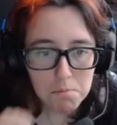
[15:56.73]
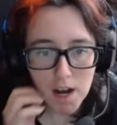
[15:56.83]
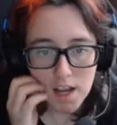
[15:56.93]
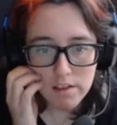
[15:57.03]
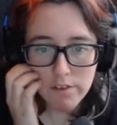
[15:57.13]

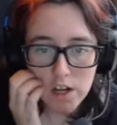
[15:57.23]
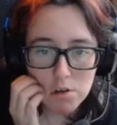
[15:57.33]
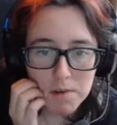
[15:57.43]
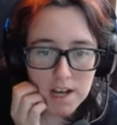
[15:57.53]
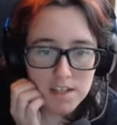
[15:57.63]
Behind the
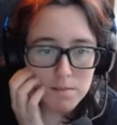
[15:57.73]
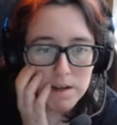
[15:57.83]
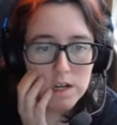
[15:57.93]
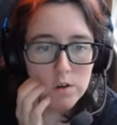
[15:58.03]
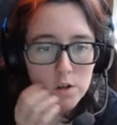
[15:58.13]
vinyl mask, the
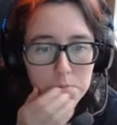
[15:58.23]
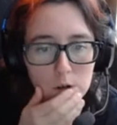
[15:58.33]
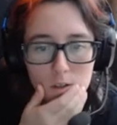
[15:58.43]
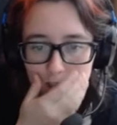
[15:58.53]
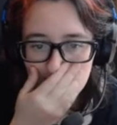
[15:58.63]
man who had
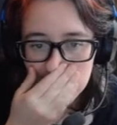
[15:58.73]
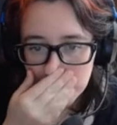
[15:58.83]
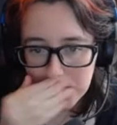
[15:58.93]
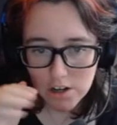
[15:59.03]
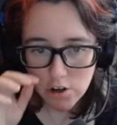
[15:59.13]
posed as the
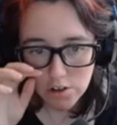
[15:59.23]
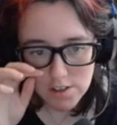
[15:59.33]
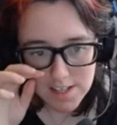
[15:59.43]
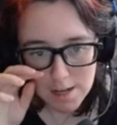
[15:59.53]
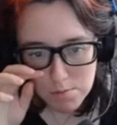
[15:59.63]
inspector all
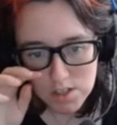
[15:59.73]
this time